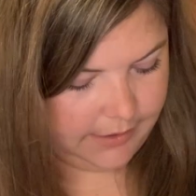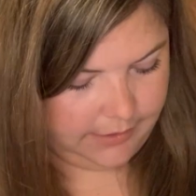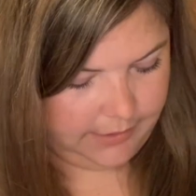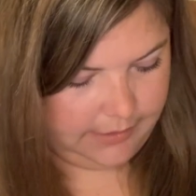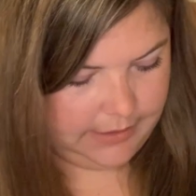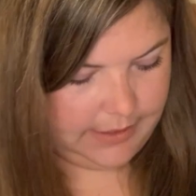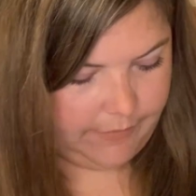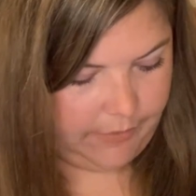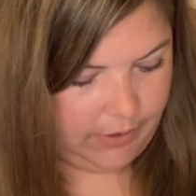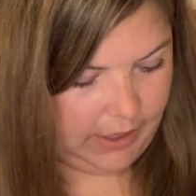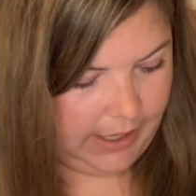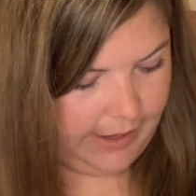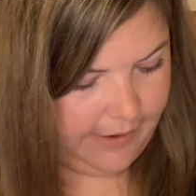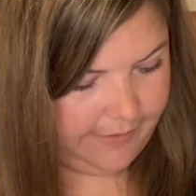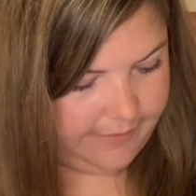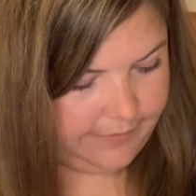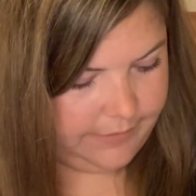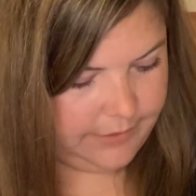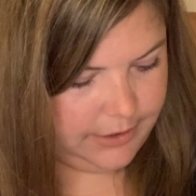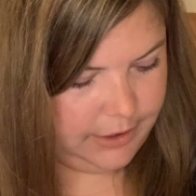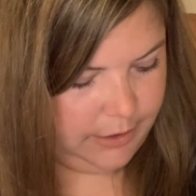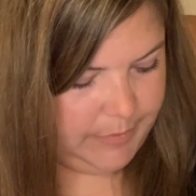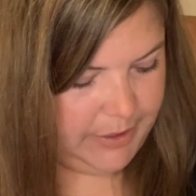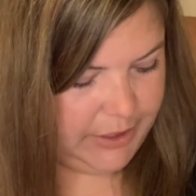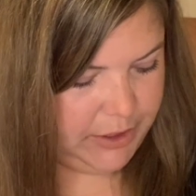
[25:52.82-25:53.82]
Never
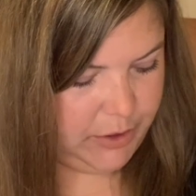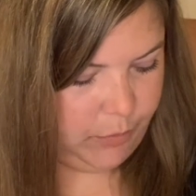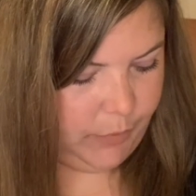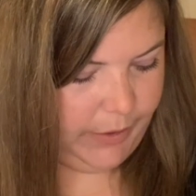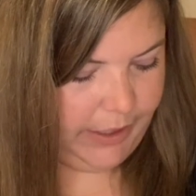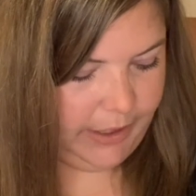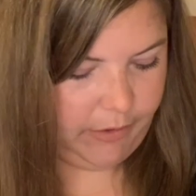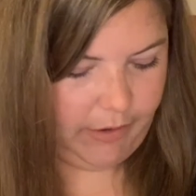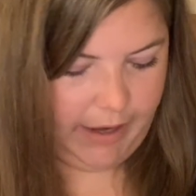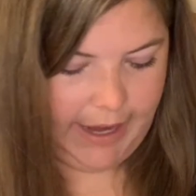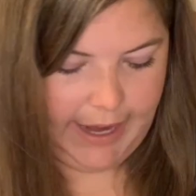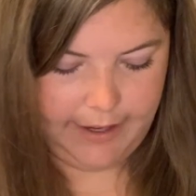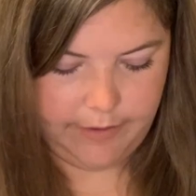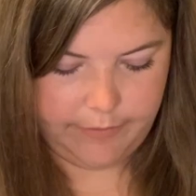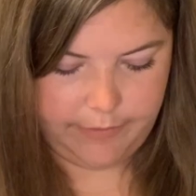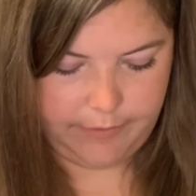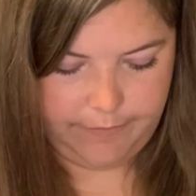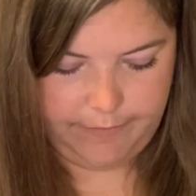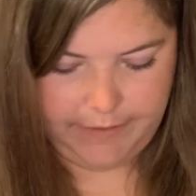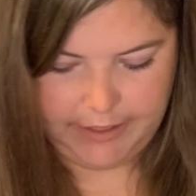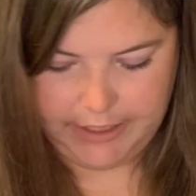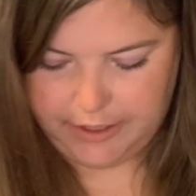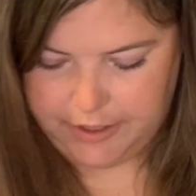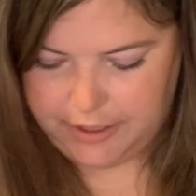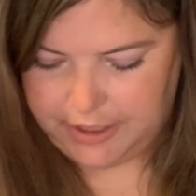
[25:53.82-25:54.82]
have too much rickrack for
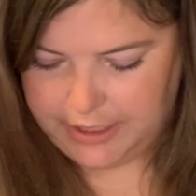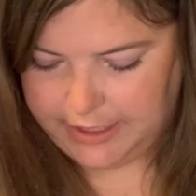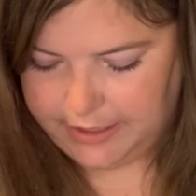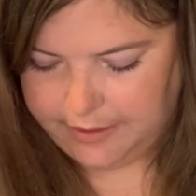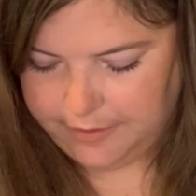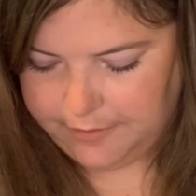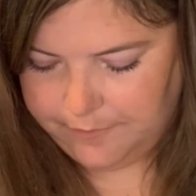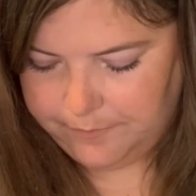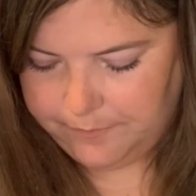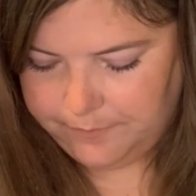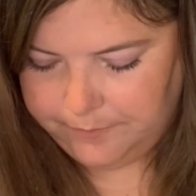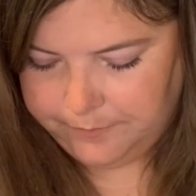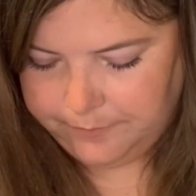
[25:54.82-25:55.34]
finishing.